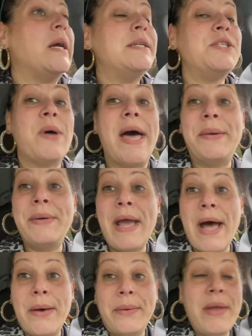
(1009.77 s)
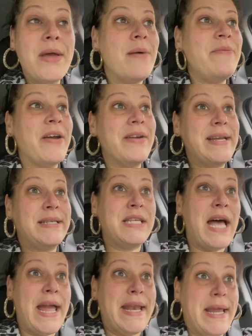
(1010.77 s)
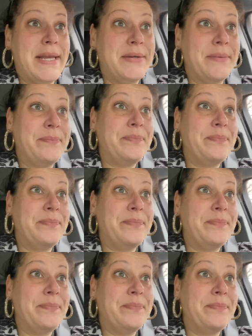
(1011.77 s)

So I don't know. I'm very excited.